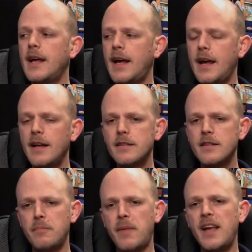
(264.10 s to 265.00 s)
and
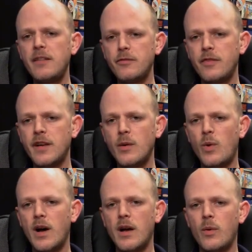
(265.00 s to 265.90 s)
the main thing
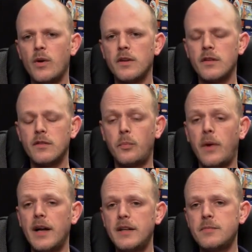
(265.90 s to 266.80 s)
why I wanted to
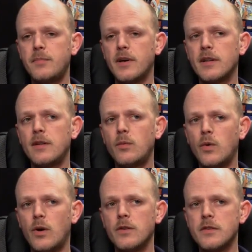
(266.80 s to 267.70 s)
buy this bundle
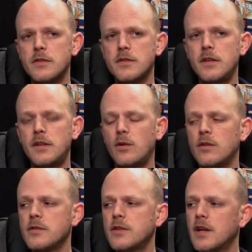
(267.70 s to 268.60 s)
was it
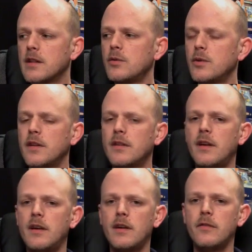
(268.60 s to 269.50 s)
also included
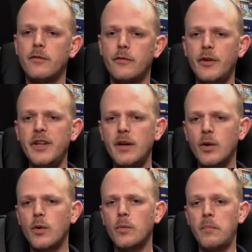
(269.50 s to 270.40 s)
a
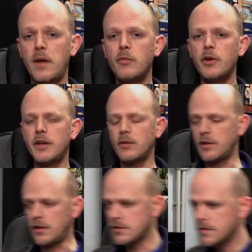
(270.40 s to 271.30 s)
3DO memory
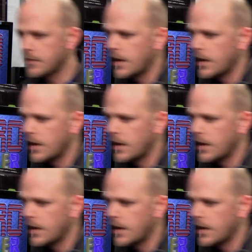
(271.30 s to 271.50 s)
unit.